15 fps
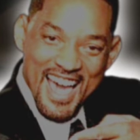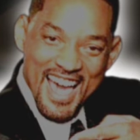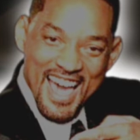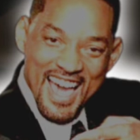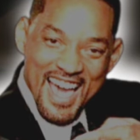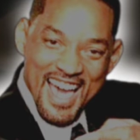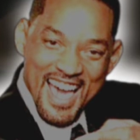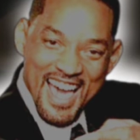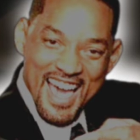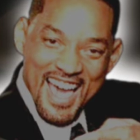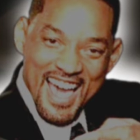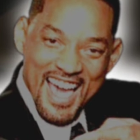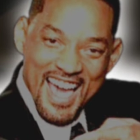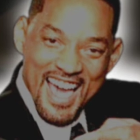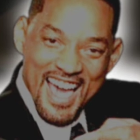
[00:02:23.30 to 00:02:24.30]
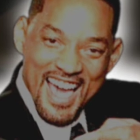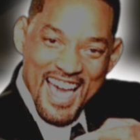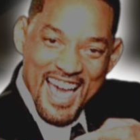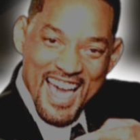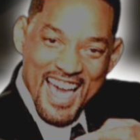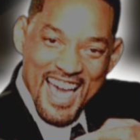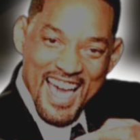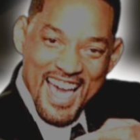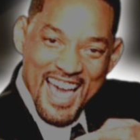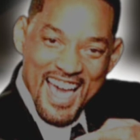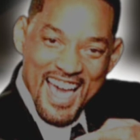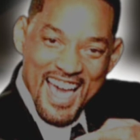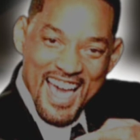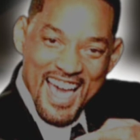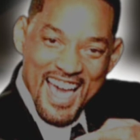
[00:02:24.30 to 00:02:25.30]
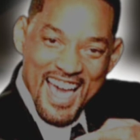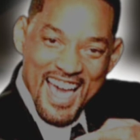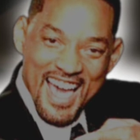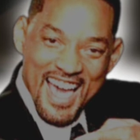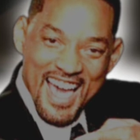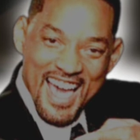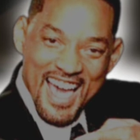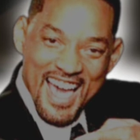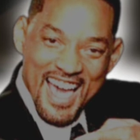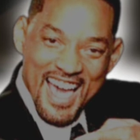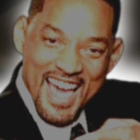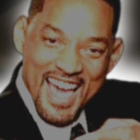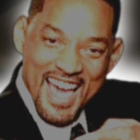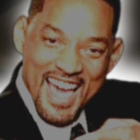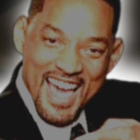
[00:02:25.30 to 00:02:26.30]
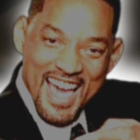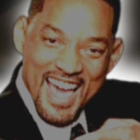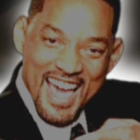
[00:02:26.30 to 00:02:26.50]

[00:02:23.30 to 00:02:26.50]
[no speech]